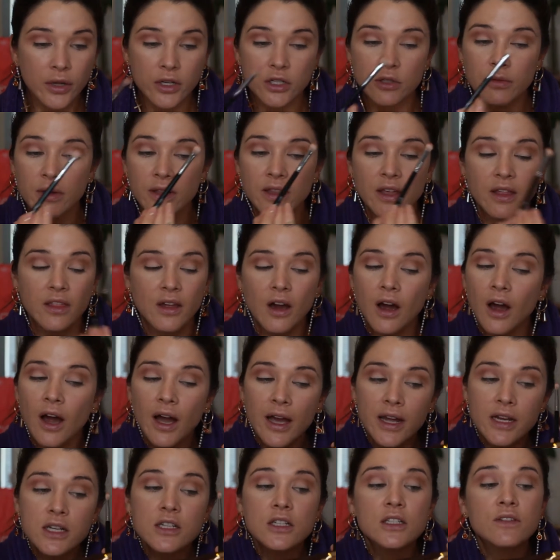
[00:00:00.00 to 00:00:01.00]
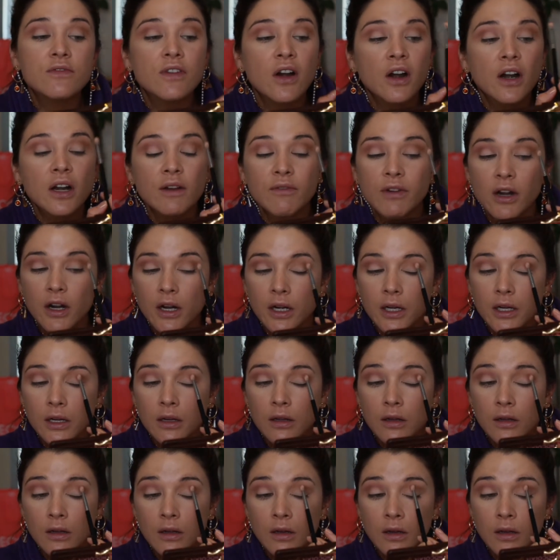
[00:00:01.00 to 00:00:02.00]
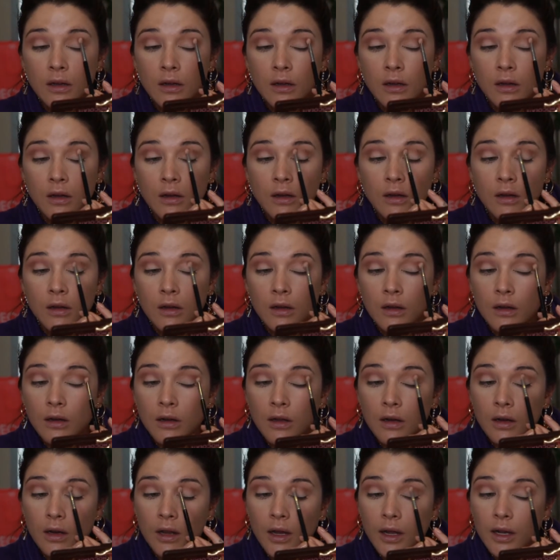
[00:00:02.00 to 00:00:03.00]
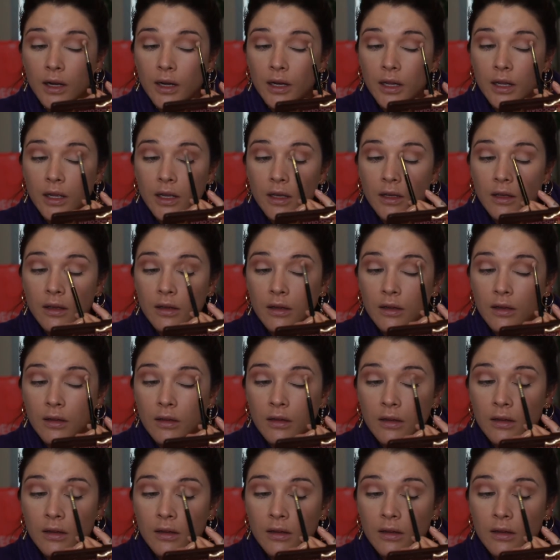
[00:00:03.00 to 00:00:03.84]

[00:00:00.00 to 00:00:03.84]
doing the other eye, just very, very lightly.